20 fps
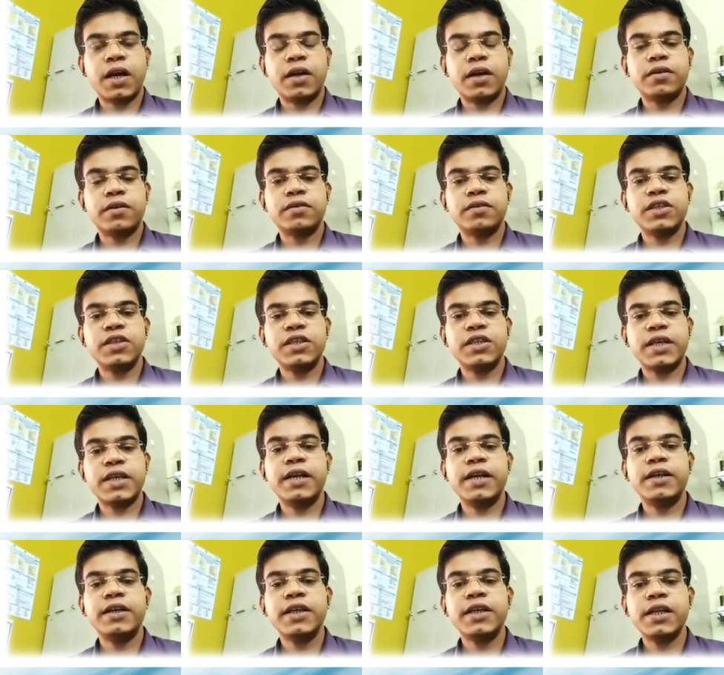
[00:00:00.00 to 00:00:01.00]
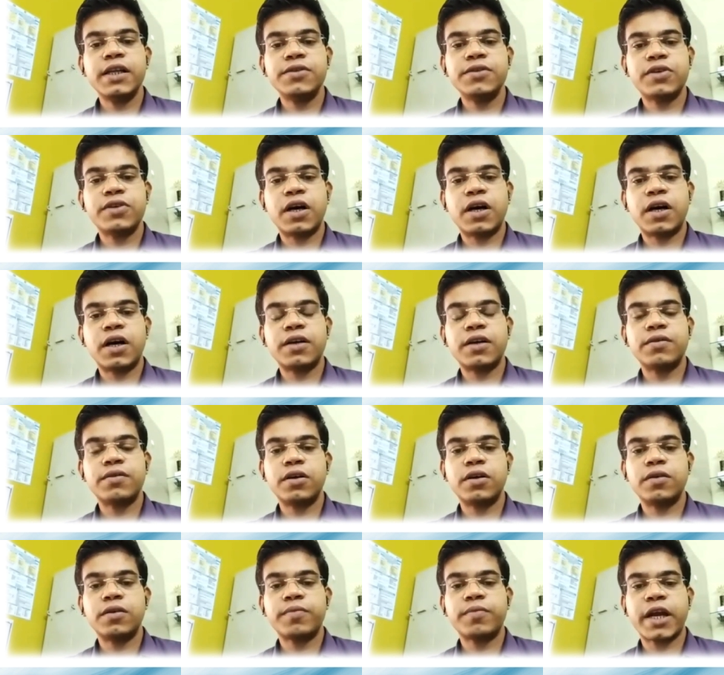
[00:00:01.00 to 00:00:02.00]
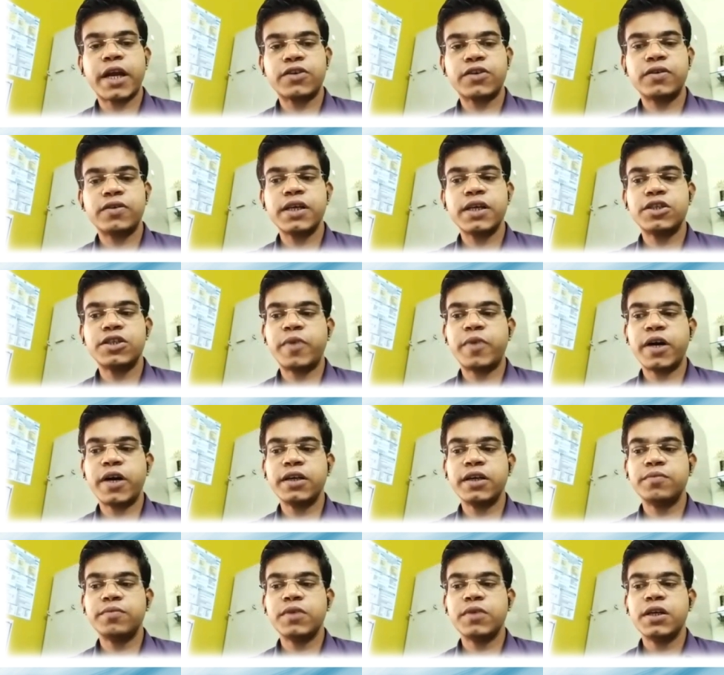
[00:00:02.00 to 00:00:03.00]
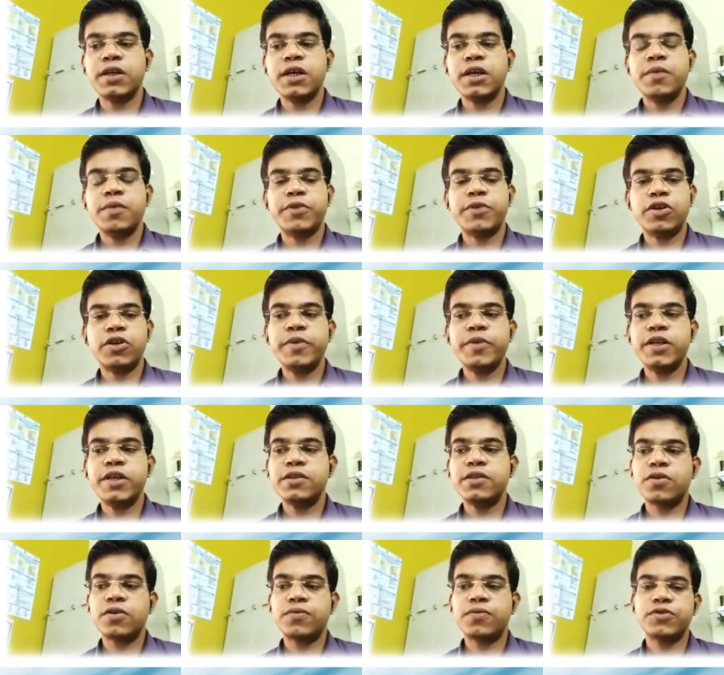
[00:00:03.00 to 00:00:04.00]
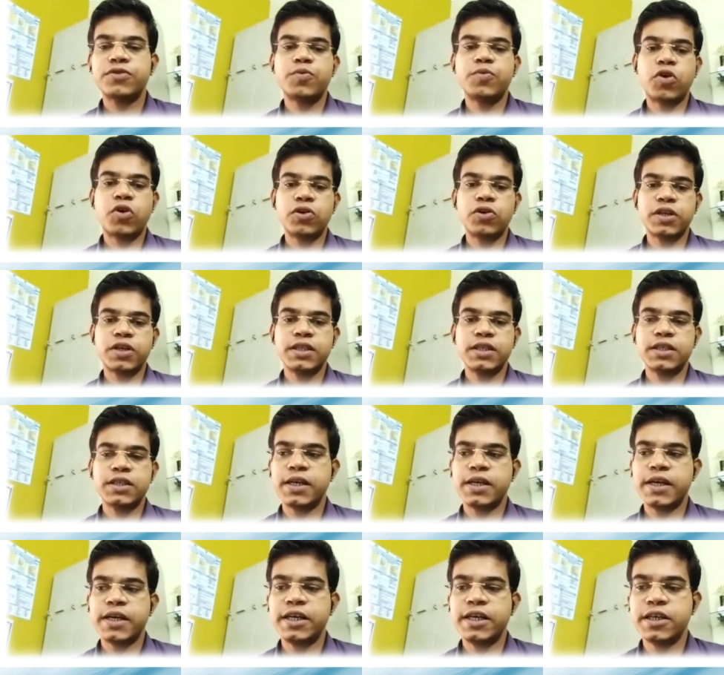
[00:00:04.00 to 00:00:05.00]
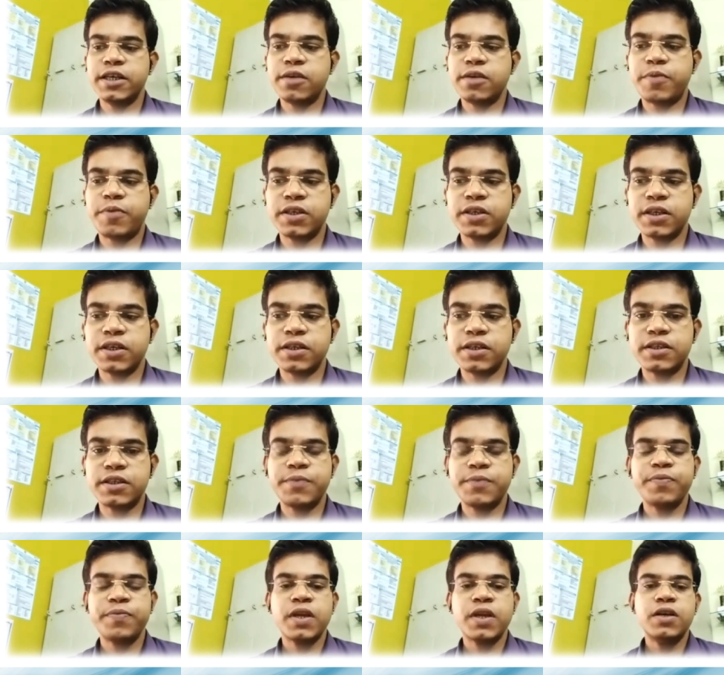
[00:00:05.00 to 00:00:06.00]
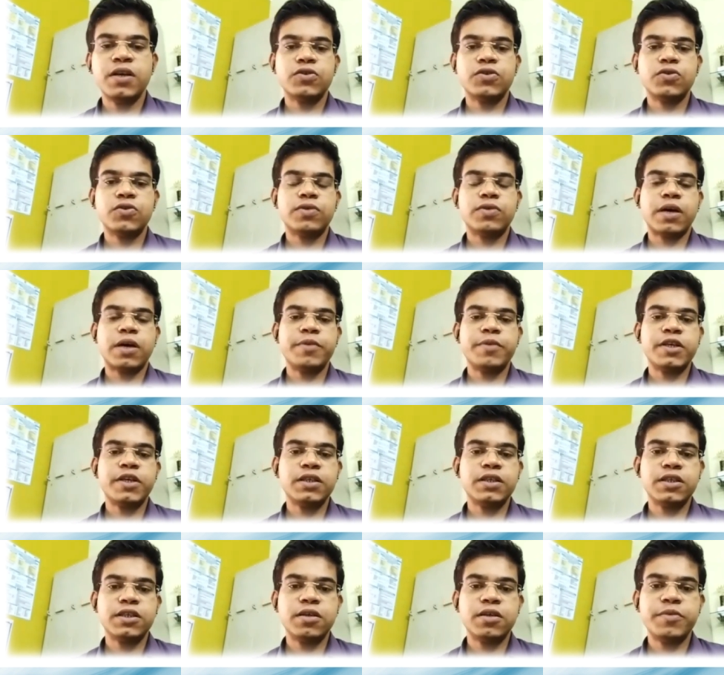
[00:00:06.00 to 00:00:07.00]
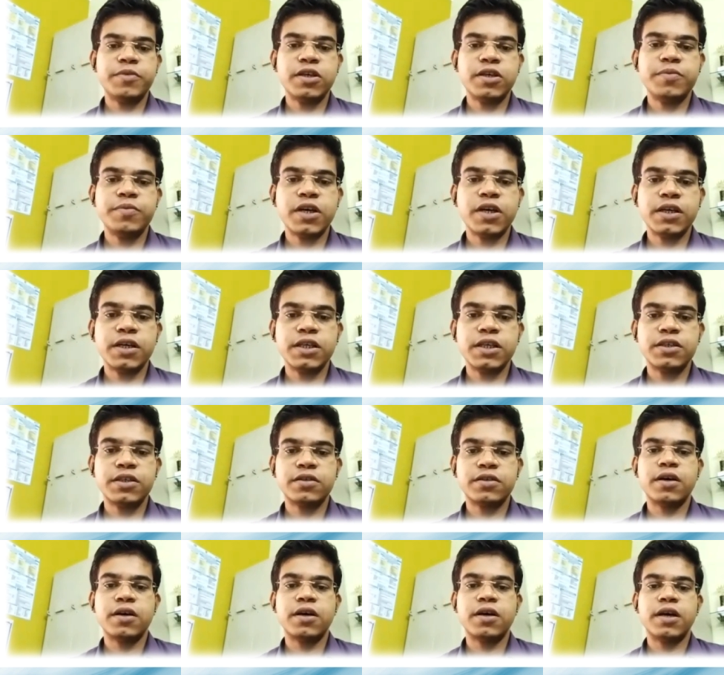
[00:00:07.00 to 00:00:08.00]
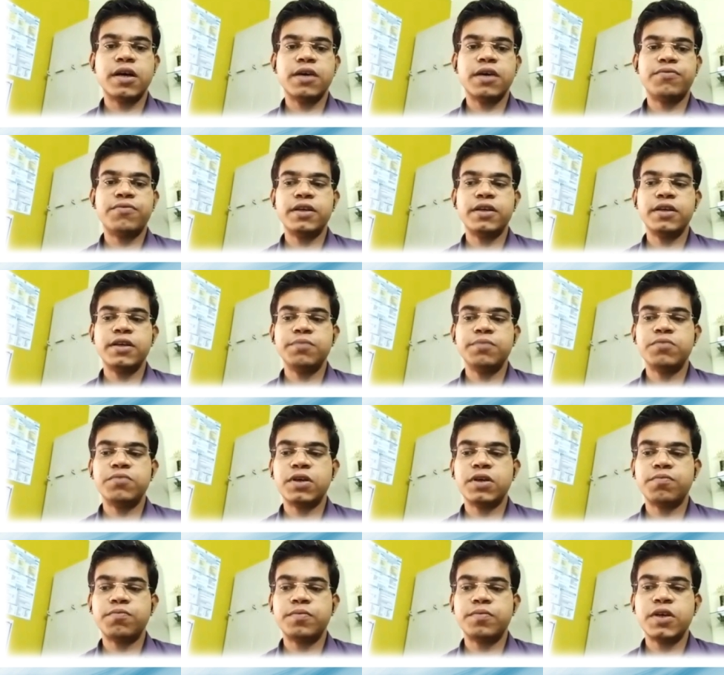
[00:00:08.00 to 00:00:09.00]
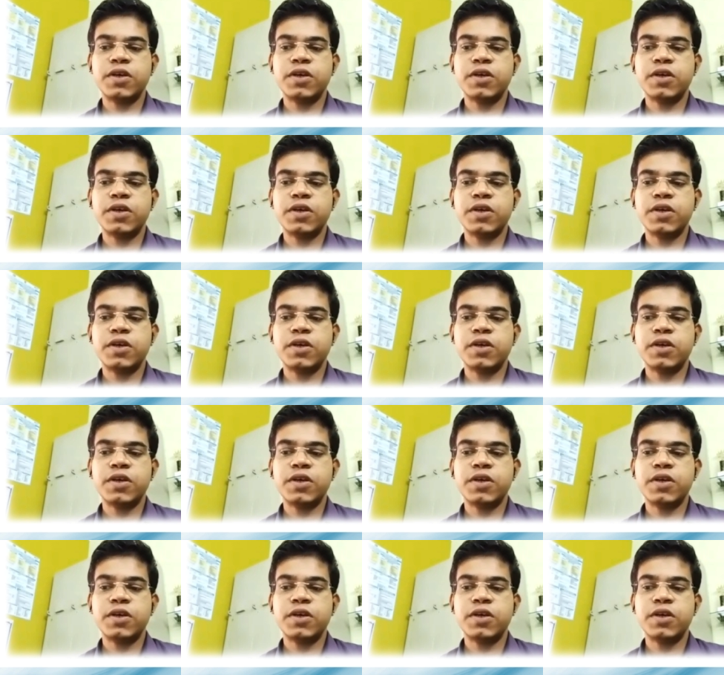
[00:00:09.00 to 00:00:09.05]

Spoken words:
And these LDLs are characterized by predominance of small dense LDL particles. So diabetic dyslipidemia is a very